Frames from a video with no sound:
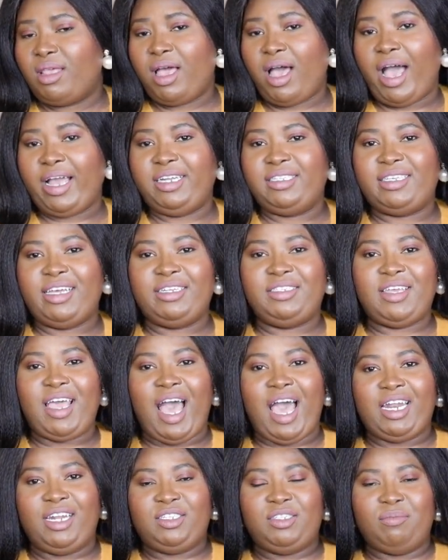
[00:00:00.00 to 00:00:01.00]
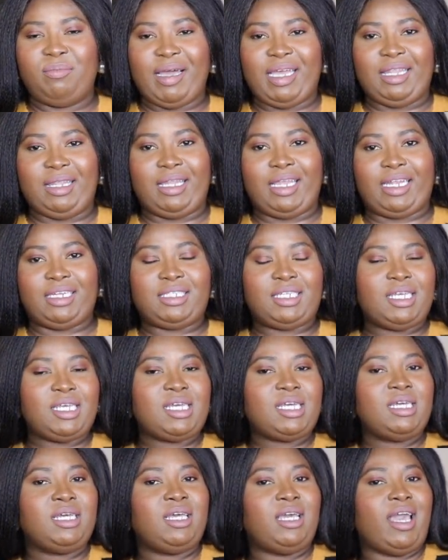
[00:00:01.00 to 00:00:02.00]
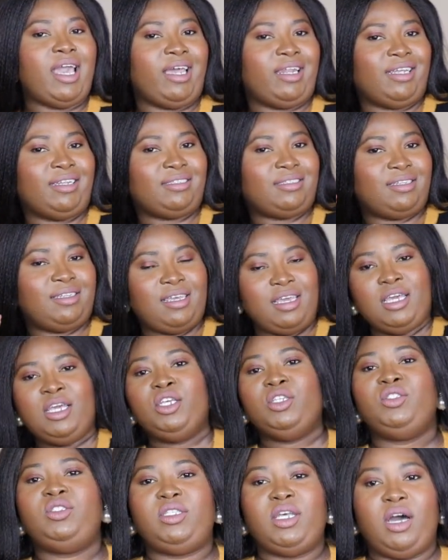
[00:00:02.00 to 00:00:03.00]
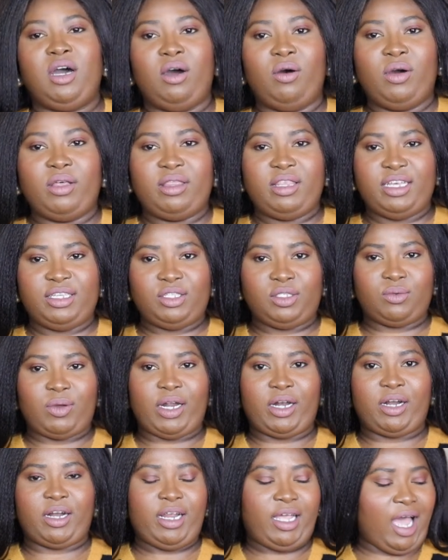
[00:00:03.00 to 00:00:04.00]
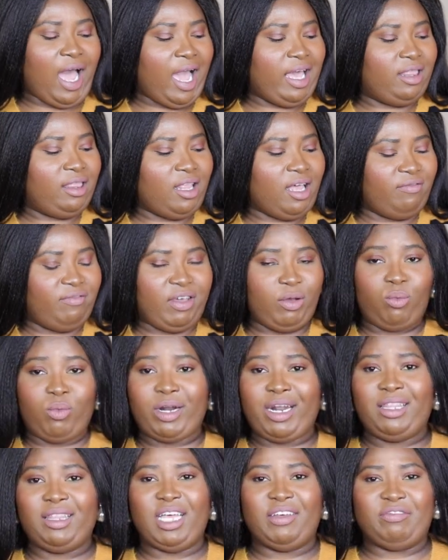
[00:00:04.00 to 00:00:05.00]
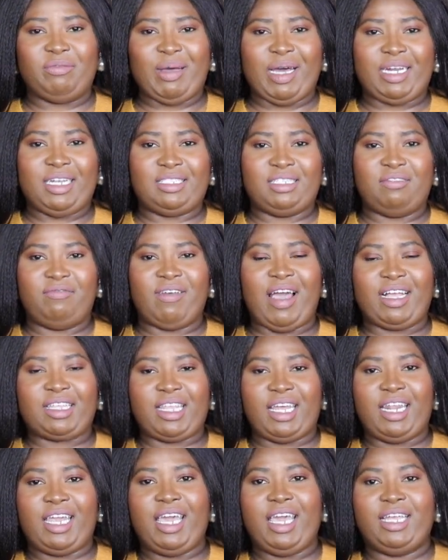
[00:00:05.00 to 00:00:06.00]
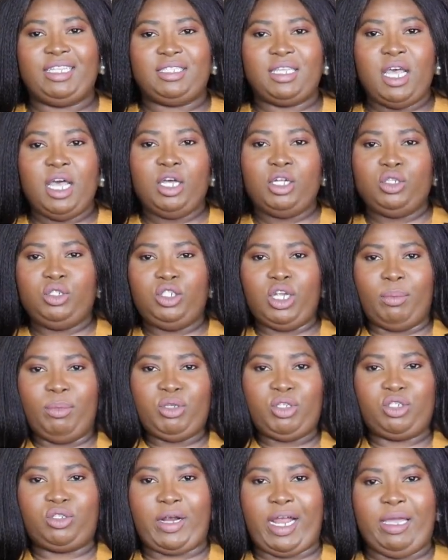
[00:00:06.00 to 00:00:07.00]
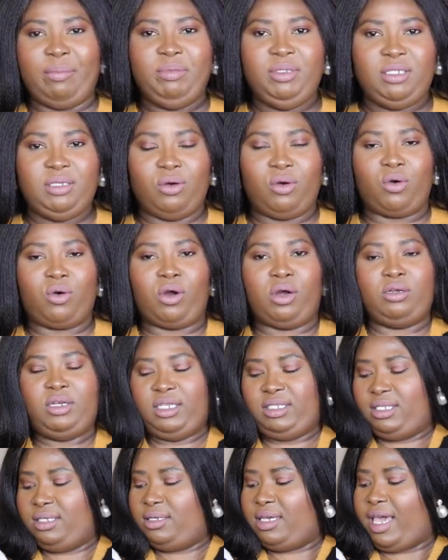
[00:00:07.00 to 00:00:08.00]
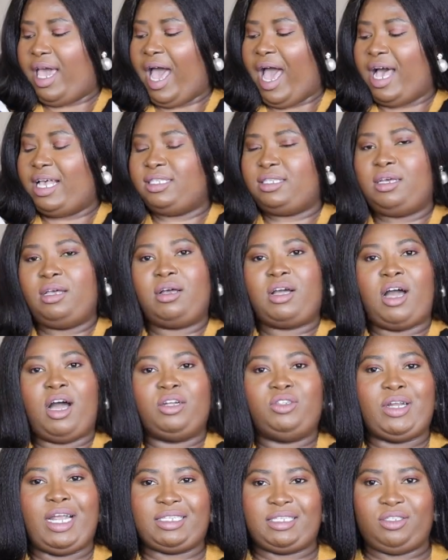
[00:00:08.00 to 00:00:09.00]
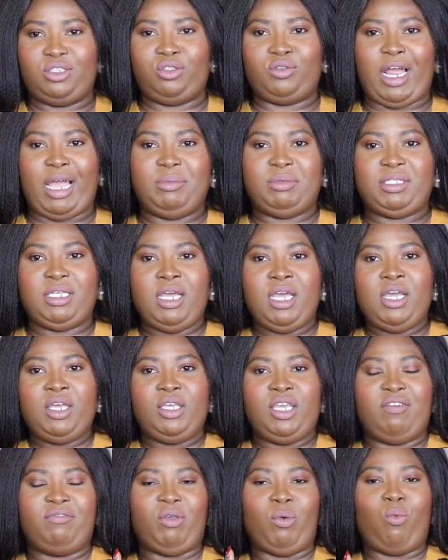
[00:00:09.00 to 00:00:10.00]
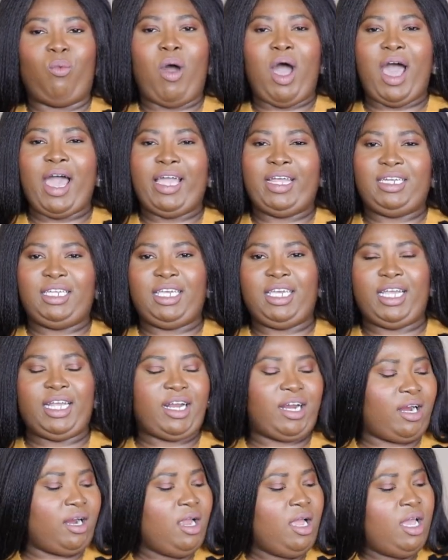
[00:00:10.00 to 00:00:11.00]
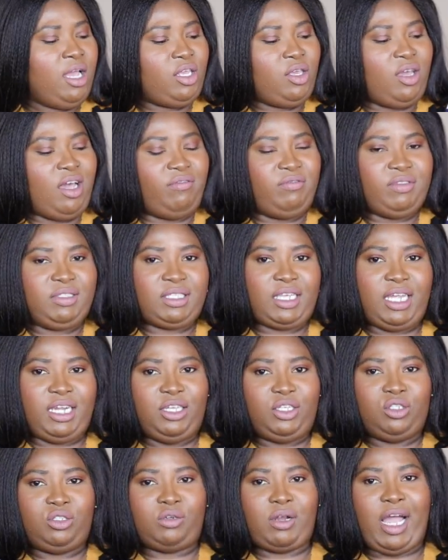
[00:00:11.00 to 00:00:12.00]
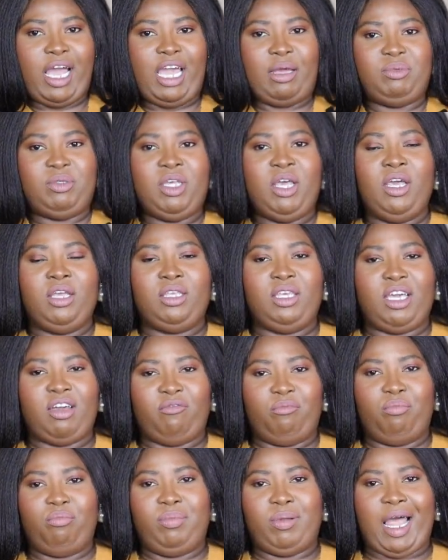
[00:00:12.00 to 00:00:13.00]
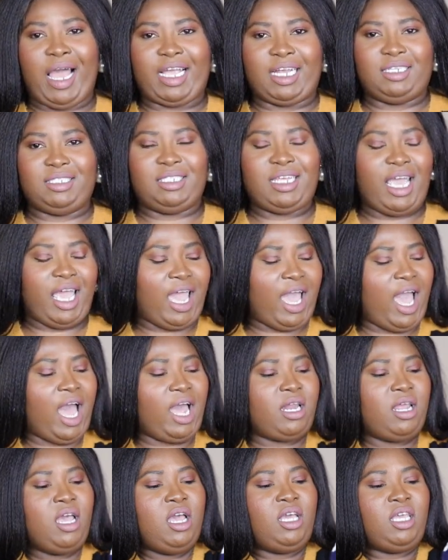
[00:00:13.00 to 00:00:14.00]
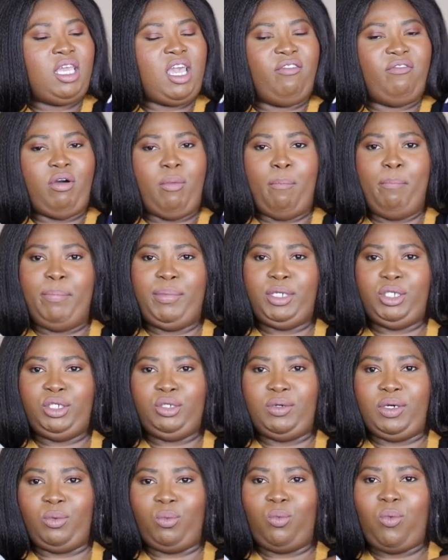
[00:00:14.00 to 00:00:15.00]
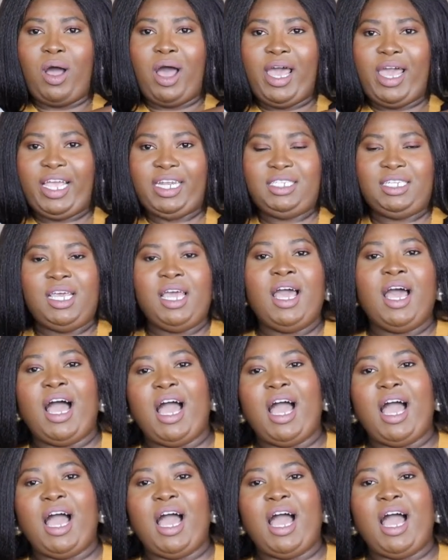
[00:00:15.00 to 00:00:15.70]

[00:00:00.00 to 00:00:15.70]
I decided to add it to my knit edit. So this sweater, I love it. What I love about it is the fact that it's double striped or it has contrasting stripes. You have the wide here, you have skinny stripes, you have black and tan, you have a blue and white.